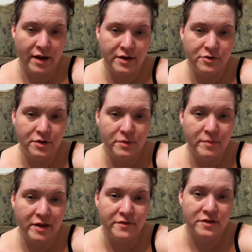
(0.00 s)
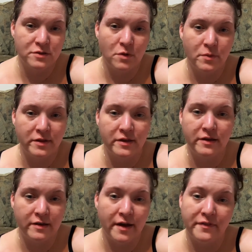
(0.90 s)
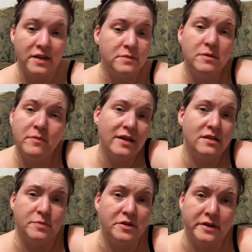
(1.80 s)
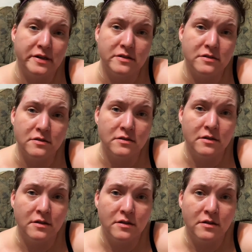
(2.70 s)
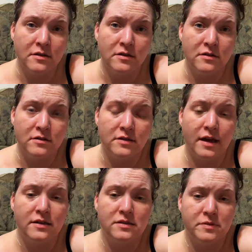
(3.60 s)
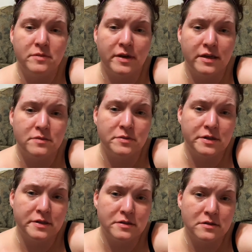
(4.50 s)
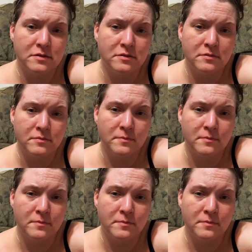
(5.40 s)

I agree, we manifest what we think. Yeah, that's been my experience. That has been my experience.